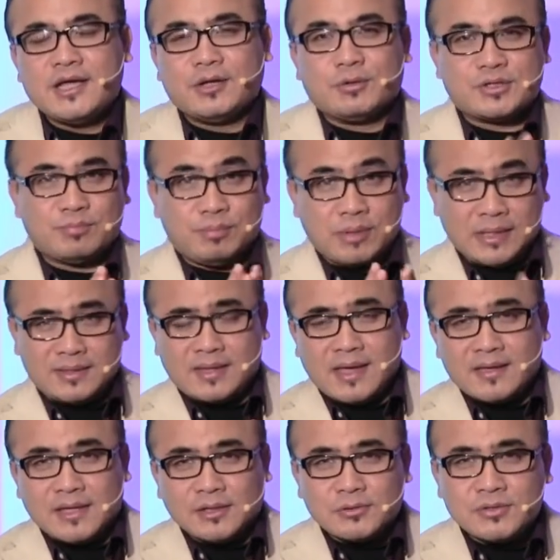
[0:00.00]
It was
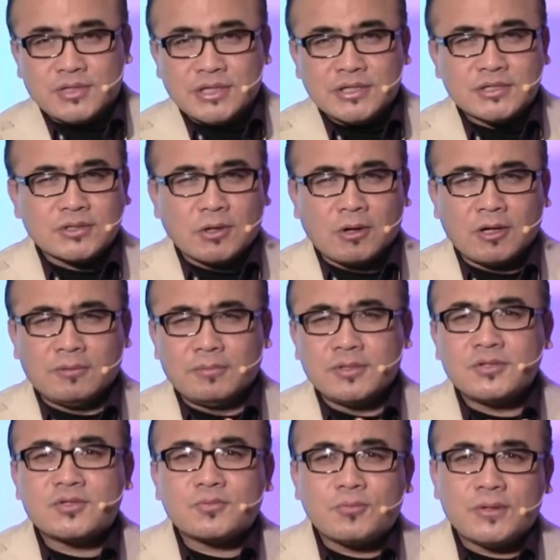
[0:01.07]
breathtaking to see
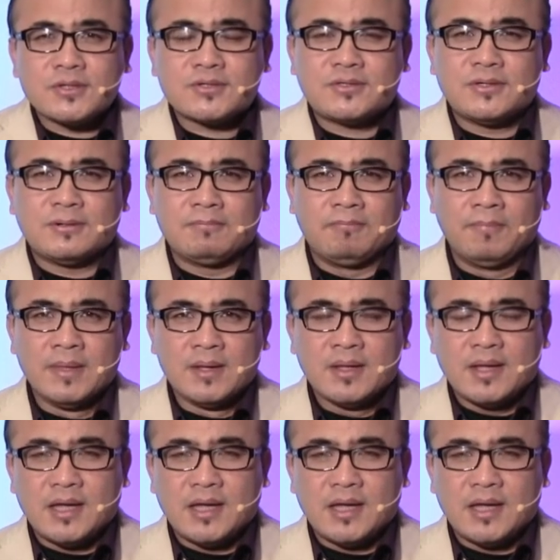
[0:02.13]
Solomon's wisdom